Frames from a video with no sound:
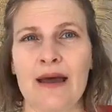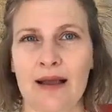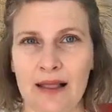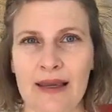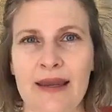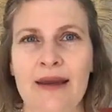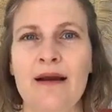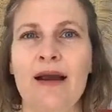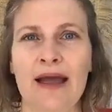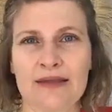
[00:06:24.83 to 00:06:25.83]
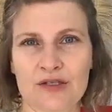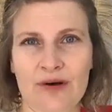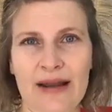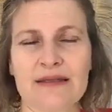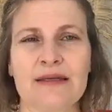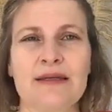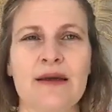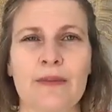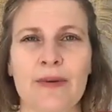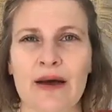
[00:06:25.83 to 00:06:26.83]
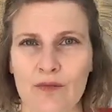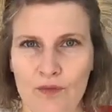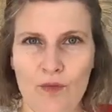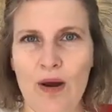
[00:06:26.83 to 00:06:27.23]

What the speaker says: clear and directed about